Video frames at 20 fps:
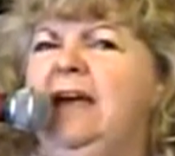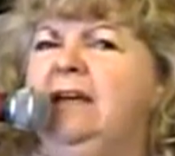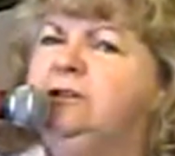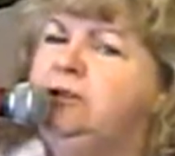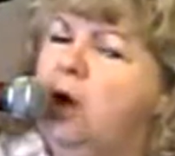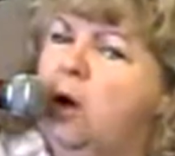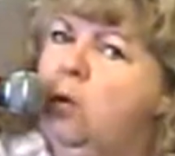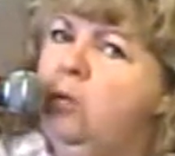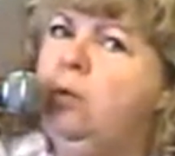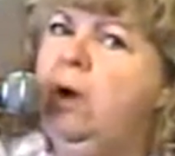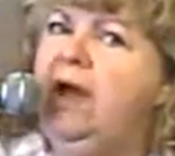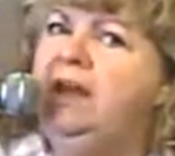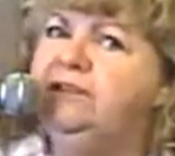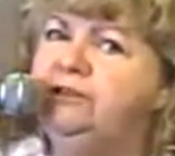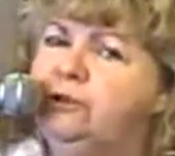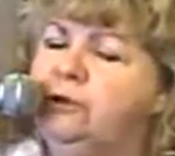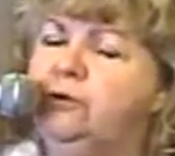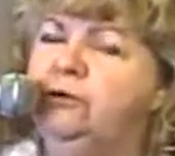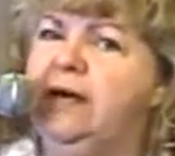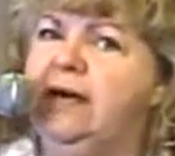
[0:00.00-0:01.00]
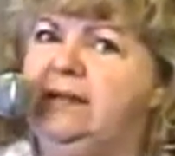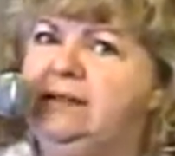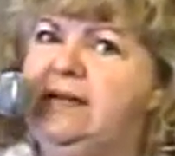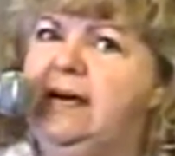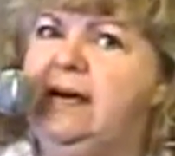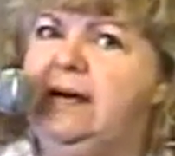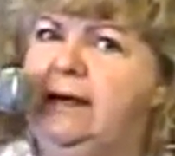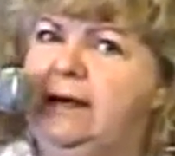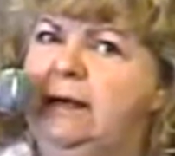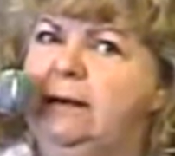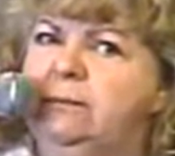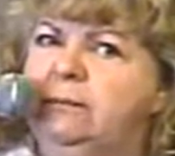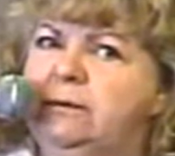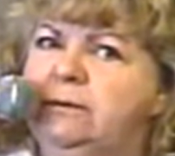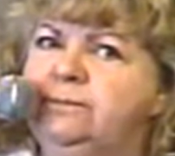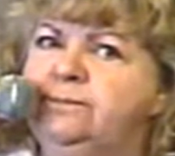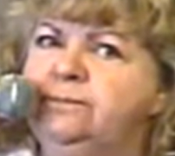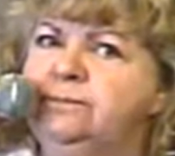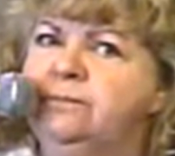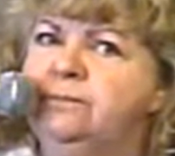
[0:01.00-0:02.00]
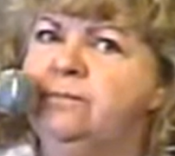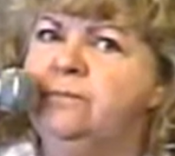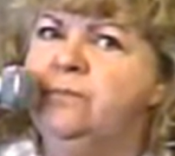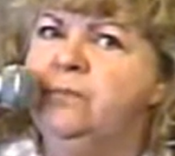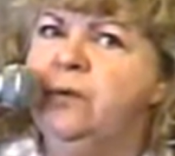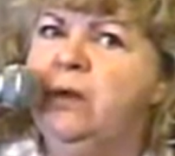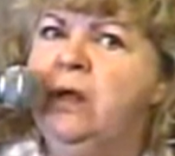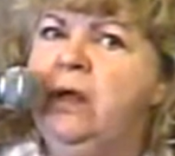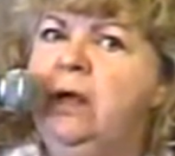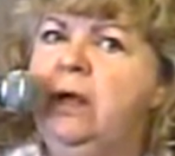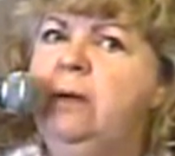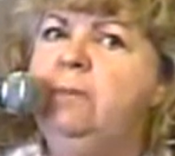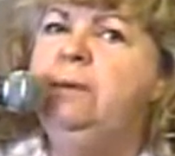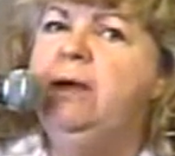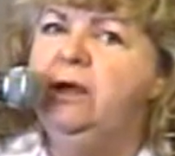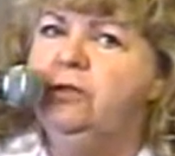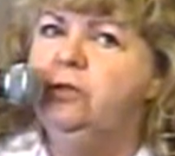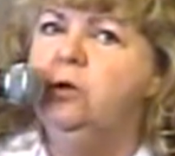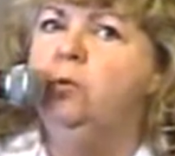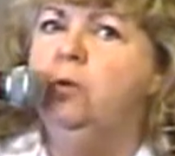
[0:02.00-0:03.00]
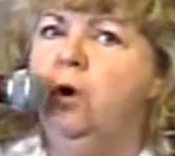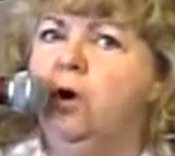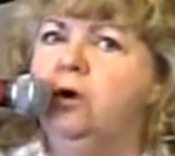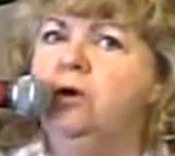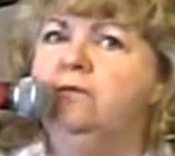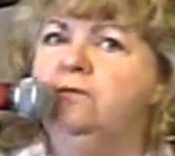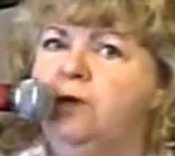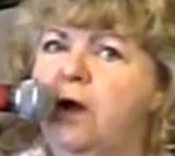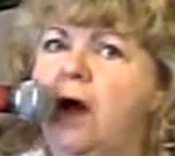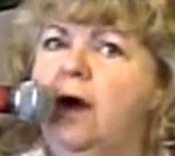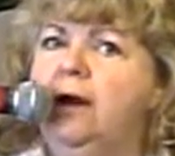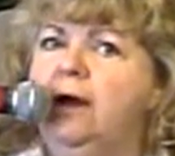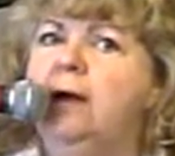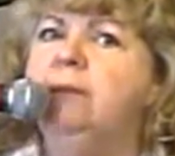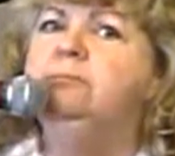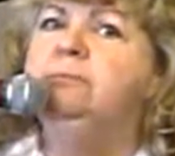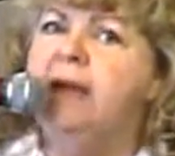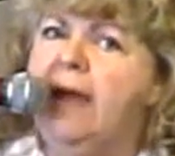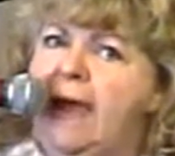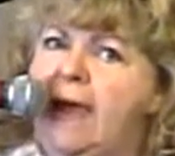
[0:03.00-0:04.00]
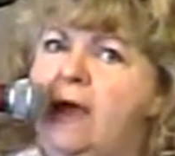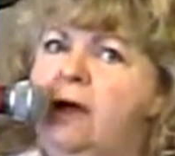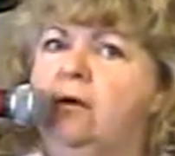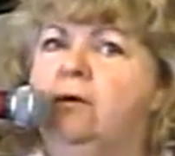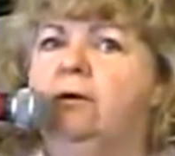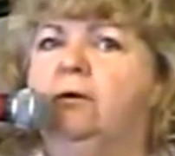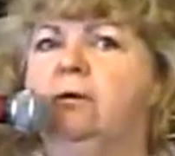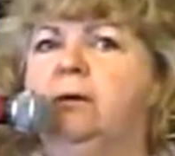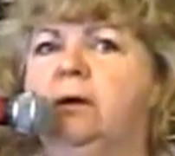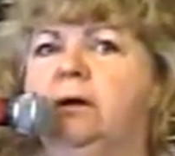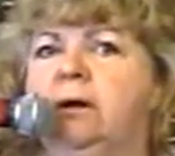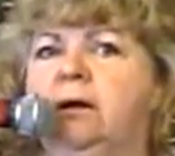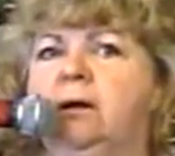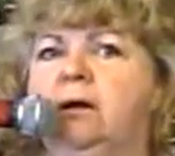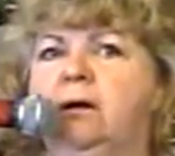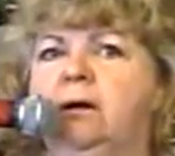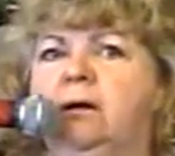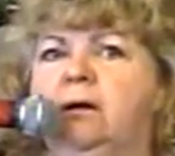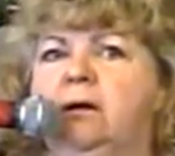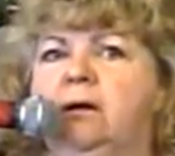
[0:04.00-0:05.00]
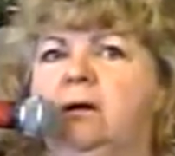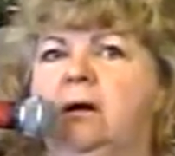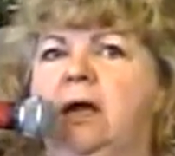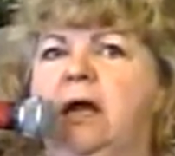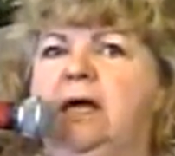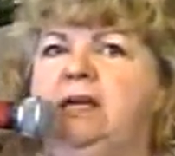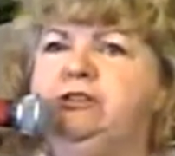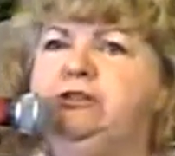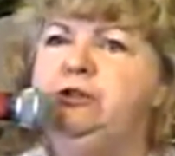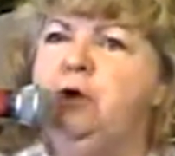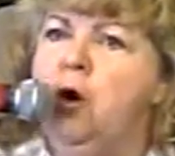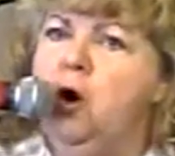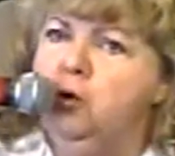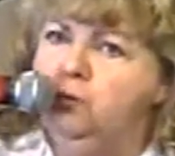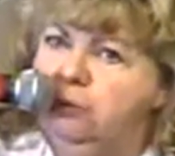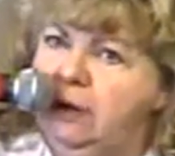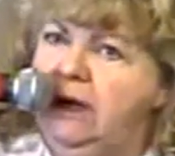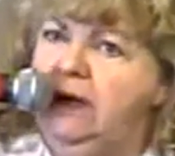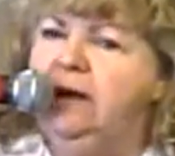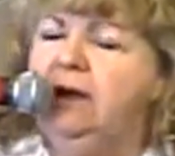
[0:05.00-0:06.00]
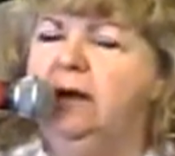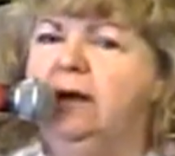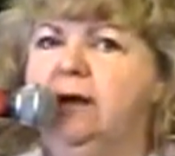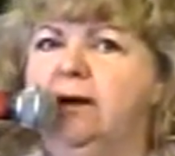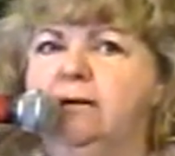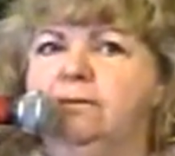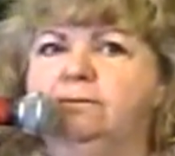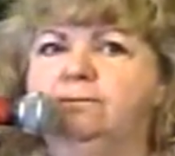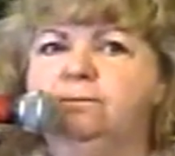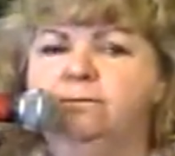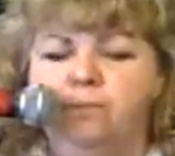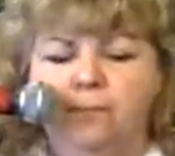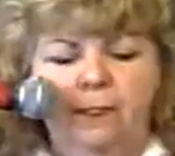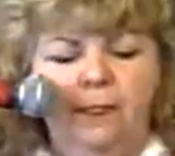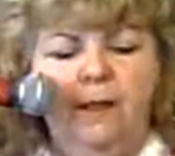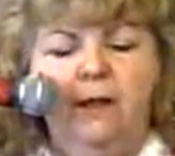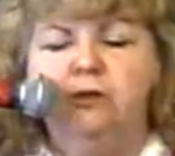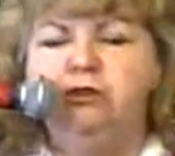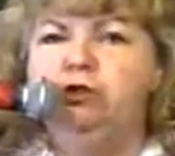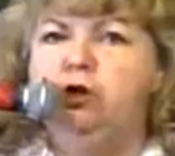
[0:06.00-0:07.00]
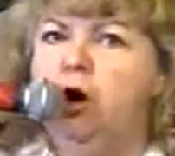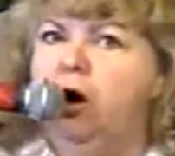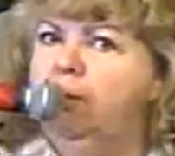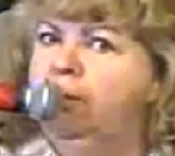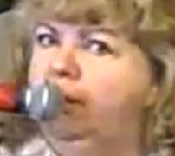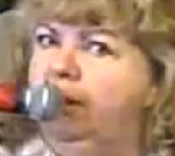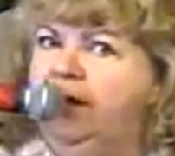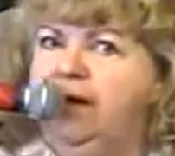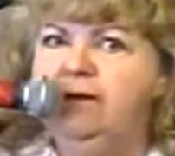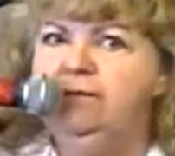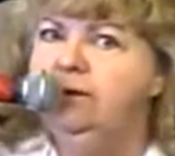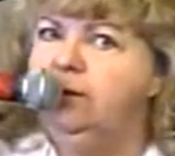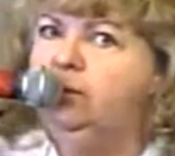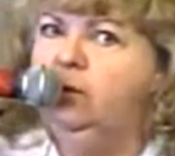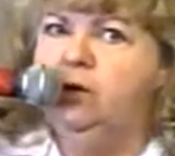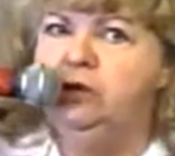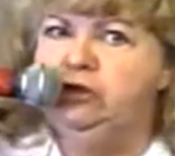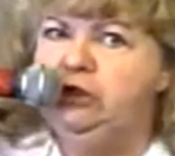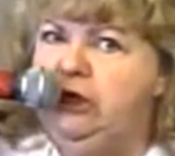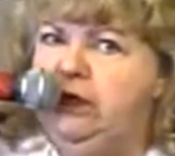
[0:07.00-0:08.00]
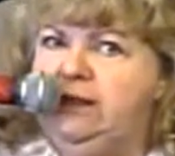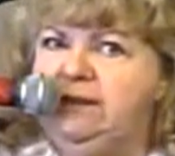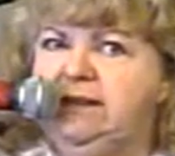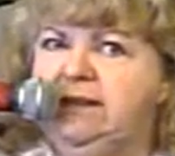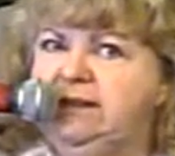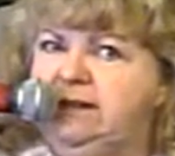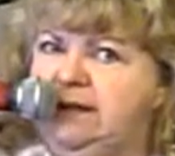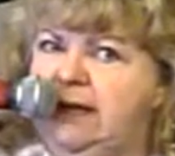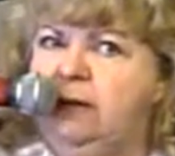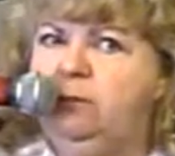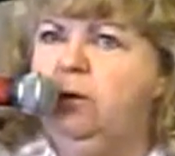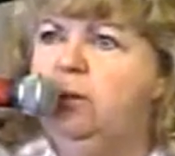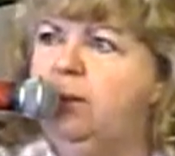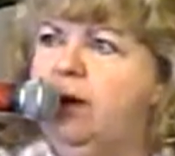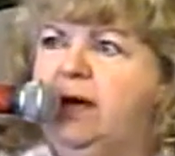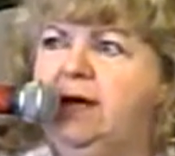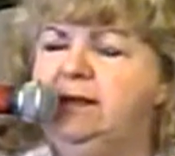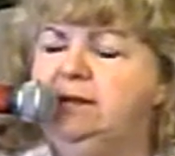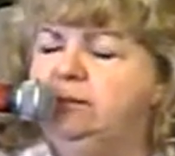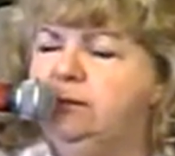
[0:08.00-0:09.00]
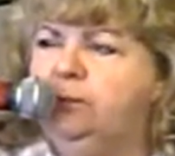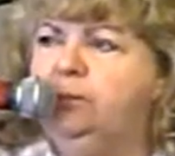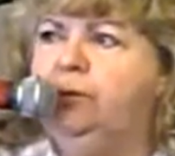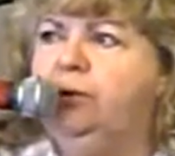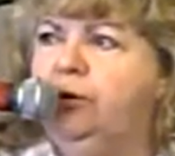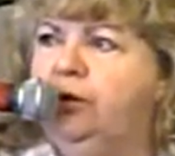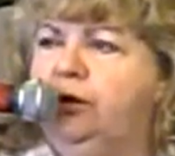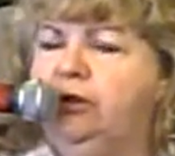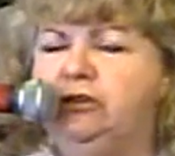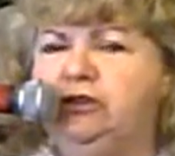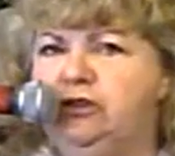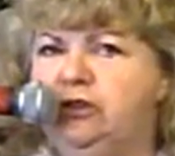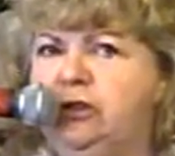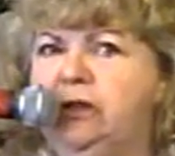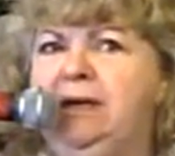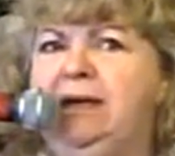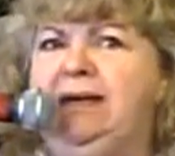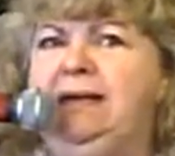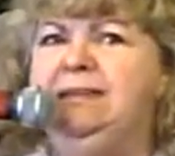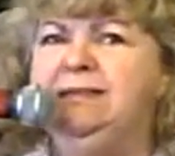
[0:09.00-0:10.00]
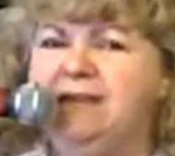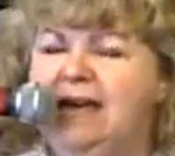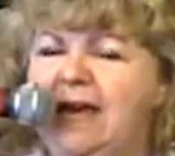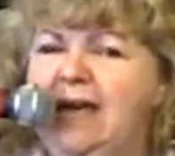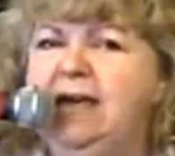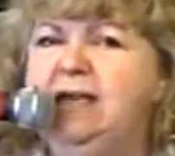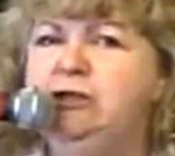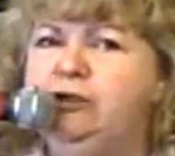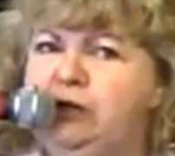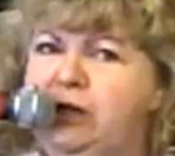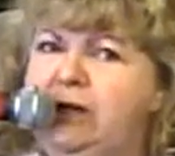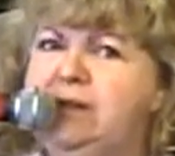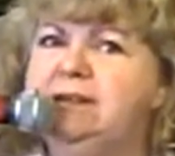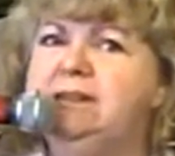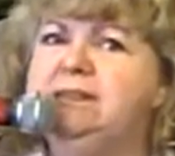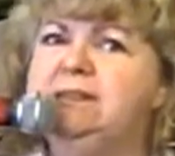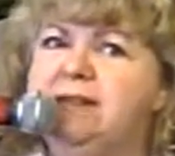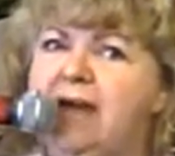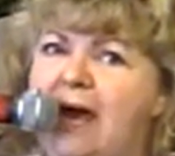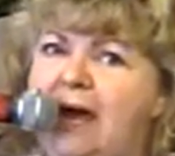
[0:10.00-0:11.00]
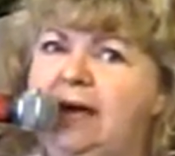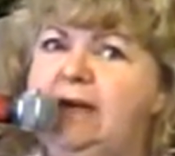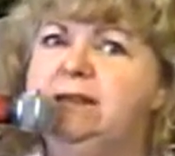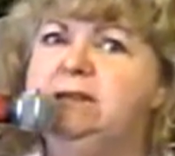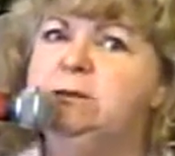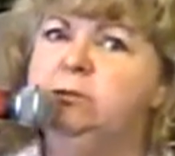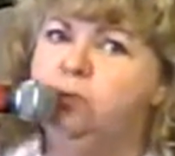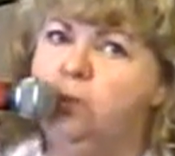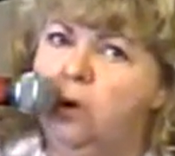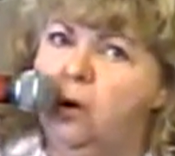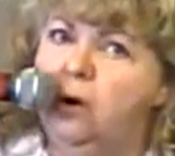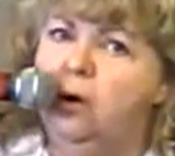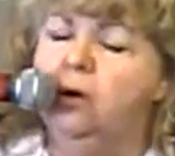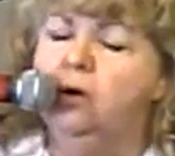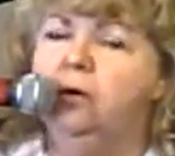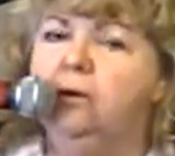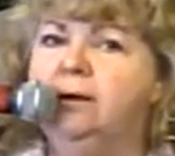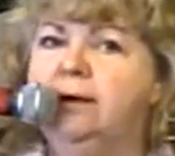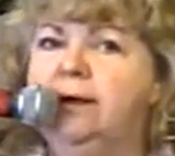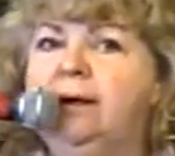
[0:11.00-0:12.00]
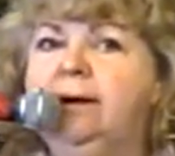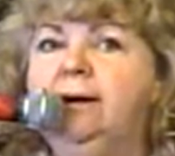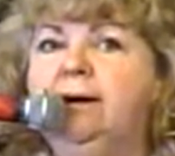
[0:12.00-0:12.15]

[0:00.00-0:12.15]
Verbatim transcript: Don't wait till that time. Pick the Word of God up now and start reading it. Start believing what Jesus said, what my husband preached. Take Jesus at his word.